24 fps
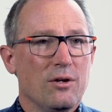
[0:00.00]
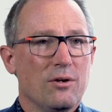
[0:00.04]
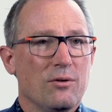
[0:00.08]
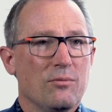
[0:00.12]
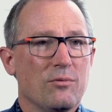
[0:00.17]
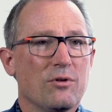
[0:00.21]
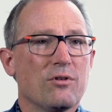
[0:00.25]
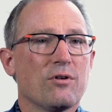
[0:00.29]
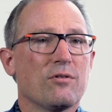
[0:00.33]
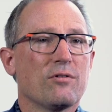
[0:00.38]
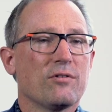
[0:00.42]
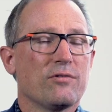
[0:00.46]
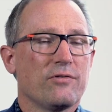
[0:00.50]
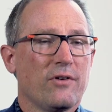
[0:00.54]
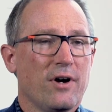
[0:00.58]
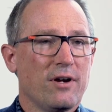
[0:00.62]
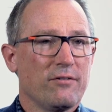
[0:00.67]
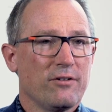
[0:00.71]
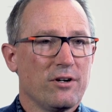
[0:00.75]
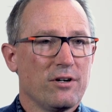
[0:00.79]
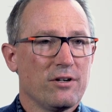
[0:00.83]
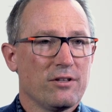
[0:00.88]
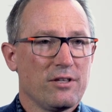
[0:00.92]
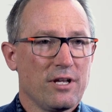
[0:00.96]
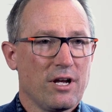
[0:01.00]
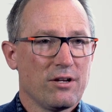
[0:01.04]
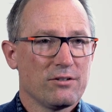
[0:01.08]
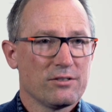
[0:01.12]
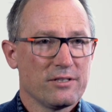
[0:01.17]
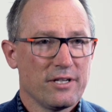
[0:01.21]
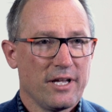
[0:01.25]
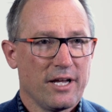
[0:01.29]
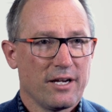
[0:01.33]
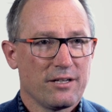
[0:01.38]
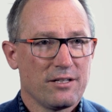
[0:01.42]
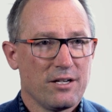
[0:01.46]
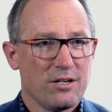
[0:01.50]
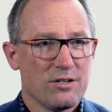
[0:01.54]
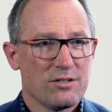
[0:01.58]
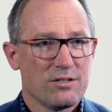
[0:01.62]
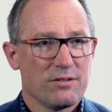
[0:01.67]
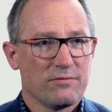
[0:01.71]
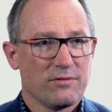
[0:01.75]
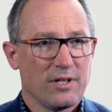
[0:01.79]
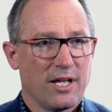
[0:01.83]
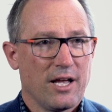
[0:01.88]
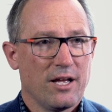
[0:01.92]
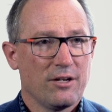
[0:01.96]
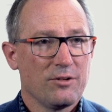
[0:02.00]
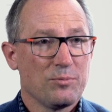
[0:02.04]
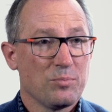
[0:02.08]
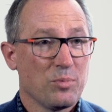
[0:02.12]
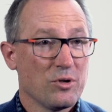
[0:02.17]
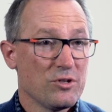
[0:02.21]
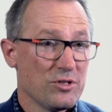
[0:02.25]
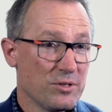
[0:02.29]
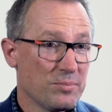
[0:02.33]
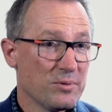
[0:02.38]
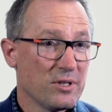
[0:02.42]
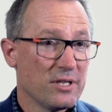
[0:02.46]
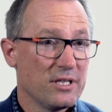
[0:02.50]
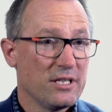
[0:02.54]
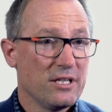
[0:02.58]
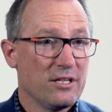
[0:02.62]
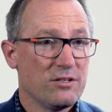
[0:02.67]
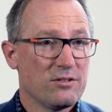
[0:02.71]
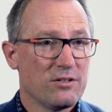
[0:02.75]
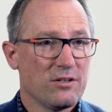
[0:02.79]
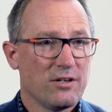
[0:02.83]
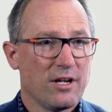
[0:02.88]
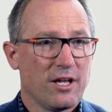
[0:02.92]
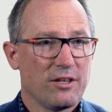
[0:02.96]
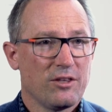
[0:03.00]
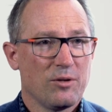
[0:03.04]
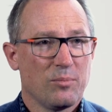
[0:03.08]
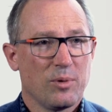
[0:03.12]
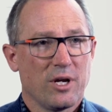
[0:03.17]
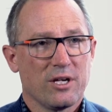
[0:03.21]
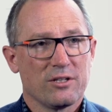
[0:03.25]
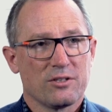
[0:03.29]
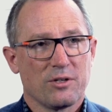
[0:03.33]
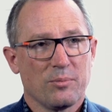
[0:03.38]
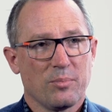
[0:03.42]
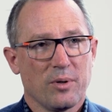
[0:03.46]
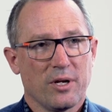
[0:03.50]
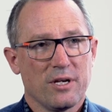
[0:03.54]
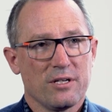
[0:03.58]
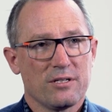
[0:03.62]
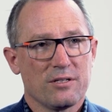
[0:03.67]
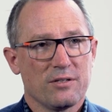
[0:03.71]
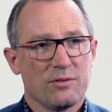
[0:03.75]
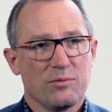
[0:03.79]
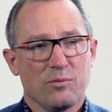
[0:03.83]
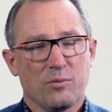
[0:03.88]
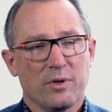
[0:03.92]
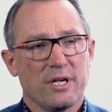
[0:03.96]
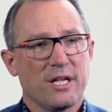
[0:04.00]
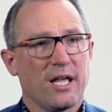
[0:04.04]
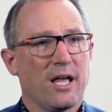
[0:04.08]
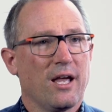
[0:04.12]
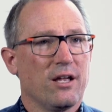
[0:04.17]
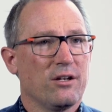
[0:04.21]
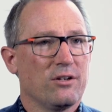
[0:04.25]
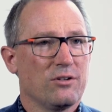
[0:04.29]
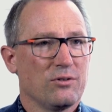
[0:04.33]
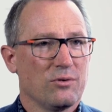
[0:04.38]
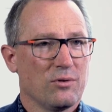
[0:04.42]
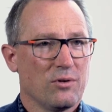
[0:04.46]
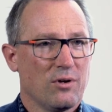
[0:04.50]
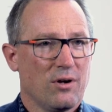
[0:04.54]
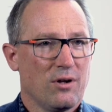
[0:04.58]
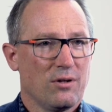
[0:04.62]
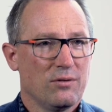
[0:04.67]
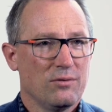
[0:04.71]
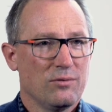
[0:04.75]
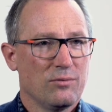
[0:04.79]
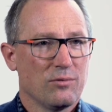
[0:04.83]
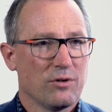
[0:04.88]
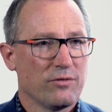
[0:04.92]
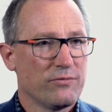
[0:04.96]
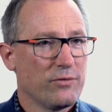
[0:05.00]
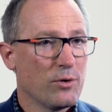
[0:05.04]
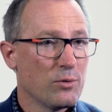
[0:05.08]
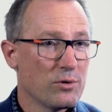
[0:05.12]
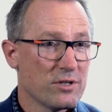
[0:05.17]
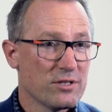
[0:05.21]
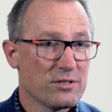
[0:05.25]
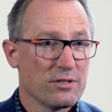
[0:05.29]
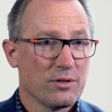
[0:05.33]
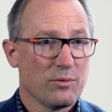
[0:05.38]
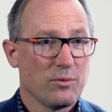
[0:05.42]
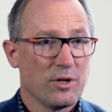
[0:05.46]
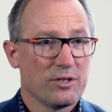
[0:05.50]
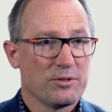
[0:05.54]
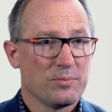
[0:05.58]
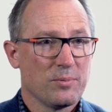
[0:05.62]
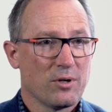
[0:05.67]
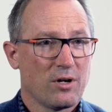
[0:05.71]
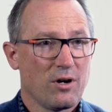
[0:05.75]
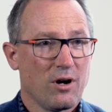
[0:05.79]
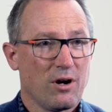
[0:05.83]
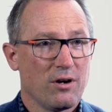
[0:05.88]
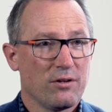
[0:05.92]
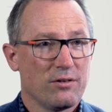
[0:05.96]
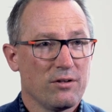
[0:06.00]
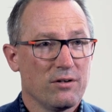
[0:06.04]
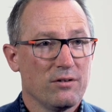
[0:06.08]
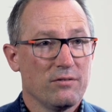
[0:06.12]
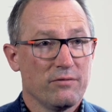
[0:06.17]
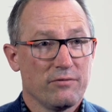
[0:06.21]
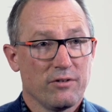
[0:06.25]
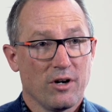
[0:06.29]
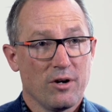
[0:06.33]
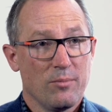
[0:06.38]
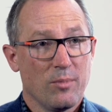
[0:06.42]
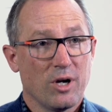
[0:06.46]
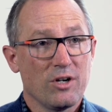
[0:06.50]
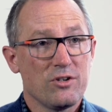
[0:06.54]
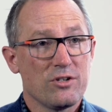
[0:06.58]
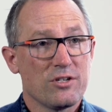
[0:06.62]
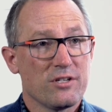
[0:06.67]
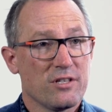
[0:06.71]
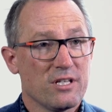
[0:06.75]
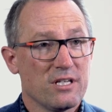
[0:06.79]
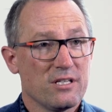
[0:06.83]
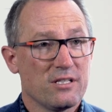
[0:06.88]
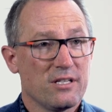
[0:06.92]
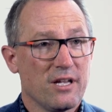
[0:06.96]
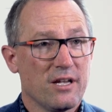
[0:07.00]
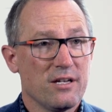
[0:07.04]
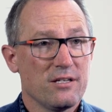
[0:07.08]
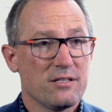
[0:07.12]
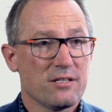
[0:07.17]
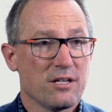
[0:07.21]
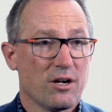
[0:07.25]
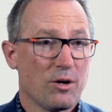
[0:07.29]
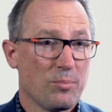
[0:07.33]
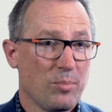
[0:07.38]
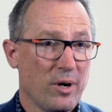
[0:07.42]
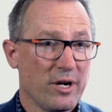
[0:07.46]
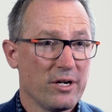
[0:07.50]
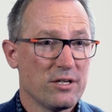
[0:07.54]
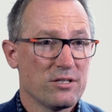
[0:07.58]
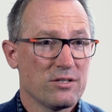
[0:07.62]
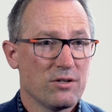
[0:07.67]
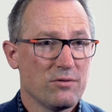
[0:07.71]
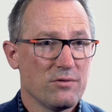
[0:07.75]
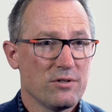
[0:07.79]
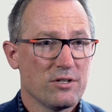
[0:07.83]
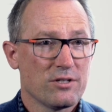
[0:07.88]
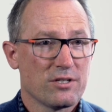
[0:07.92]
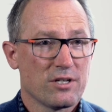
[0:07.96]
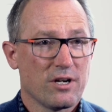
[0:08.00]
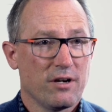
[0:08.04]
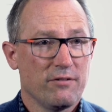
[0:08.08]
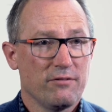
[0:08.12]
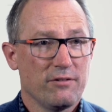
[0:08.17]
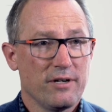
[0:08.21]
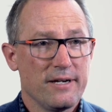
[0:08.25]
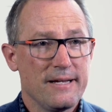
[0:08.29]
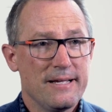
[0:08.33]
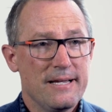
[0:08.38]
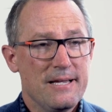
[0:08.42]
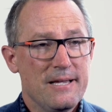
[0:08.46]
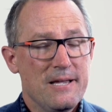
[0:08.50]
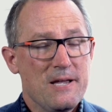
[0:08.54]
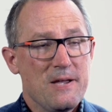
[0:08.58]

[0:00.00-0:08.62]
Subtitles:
With over 500,000 hectares of land, principally in the Eastern Athabasca Basin, we can't do it all. We're focused at West MacArthur very much these days at our Pike Zone discovery.